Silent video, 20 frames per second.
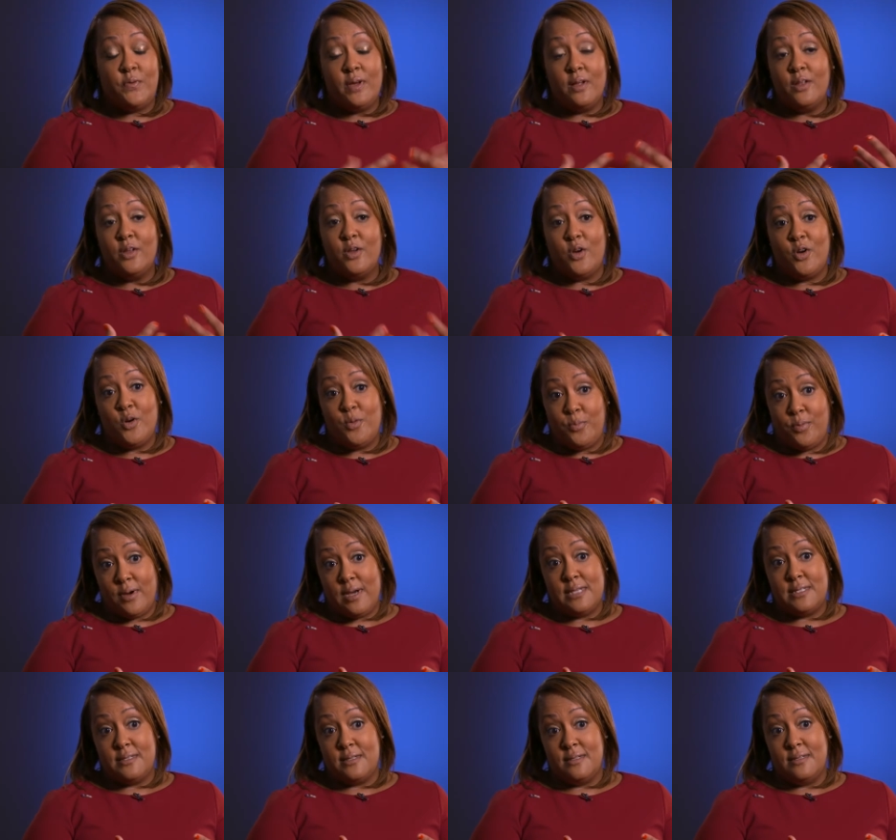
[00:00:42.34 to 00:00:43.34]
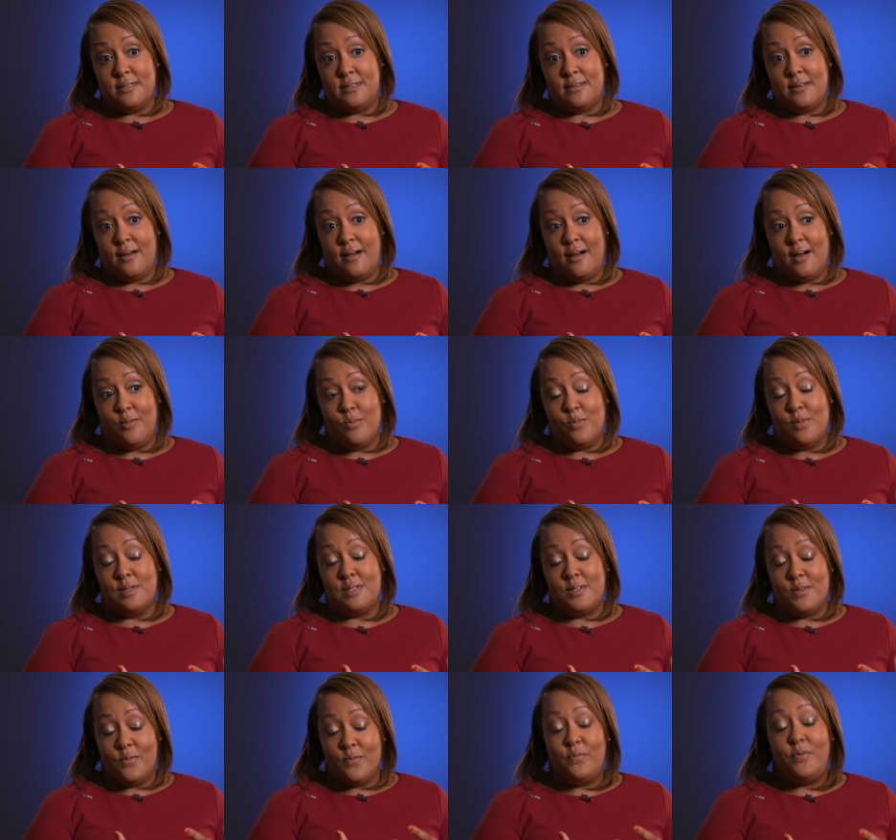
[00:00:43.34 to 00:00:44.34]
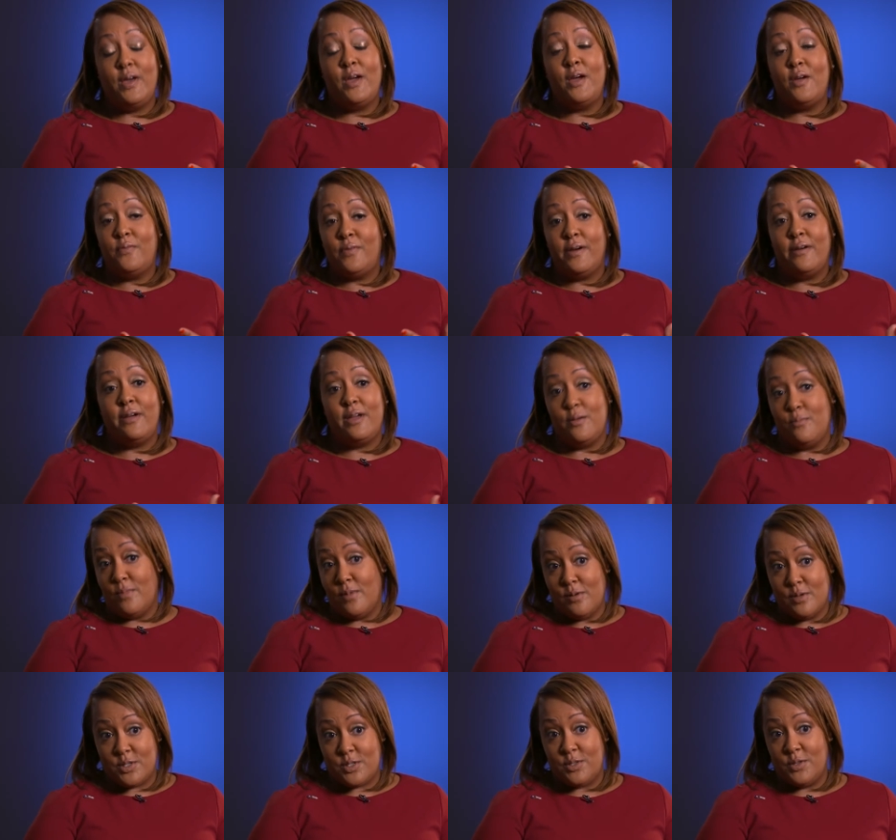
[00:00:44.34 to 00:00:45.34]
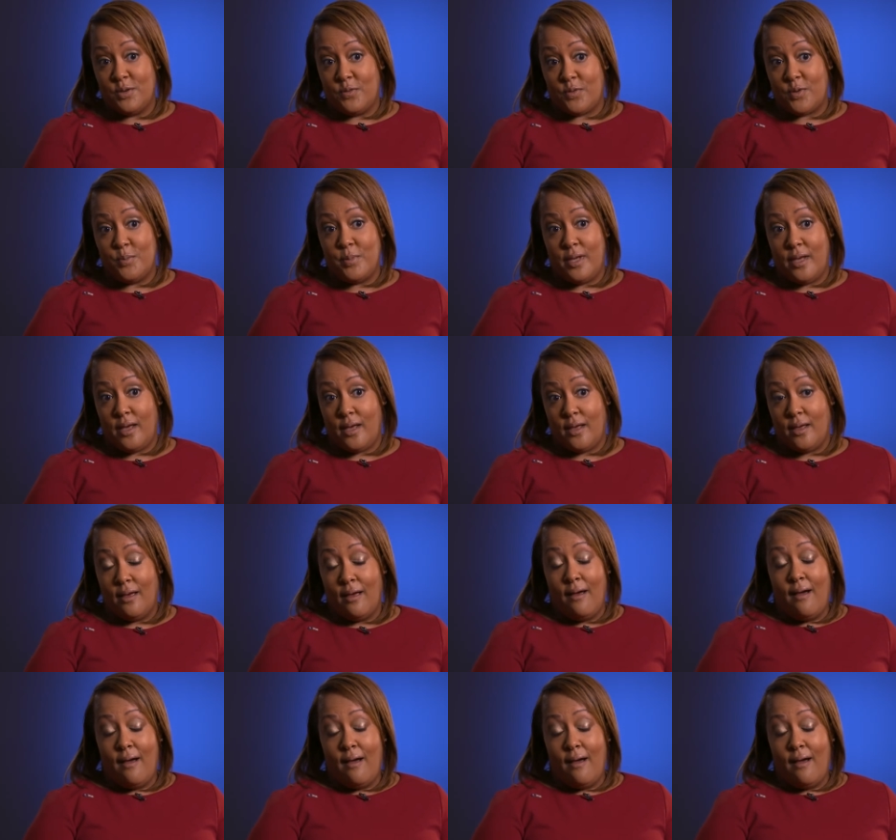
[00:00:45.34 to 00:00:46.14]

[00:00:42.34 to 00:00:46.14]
feeling her presence um, was very, very emotional for me.